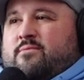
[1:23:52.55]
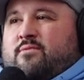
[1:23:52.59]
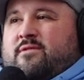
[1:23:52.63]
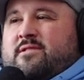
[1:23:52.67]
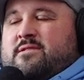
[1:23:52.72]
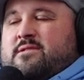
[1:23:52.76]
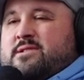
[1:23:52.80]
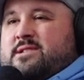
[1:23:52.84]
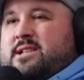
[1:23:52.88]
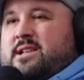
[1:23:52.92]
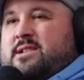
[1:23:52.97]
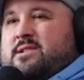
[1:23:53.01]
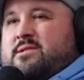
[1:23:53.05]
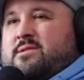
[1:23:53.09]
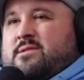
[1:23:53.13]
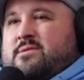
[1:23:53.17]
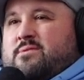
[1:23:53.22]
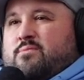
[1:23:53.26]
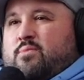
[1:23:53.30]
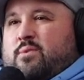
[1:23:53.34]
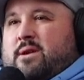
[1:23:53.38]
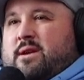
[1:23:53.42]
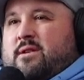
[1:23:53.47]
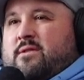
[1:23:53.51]
Real estate
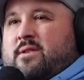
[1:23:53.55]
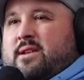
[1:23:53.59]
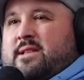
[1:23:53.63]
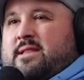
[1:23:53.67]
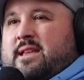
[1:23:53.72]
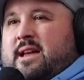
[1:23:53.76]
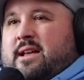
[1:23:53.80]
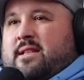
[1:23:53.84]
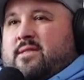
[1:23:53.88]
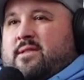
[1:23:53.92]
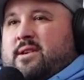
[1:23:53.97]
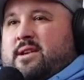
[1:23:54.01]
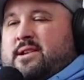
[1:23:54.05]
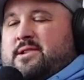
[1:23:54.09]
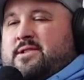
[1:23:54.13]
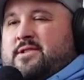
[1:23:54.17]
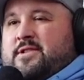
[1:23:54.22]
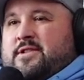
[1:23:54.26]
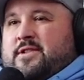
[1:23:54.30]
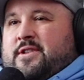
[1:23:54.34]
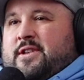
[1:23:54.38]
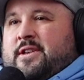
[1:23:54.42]
is weird like that. Like,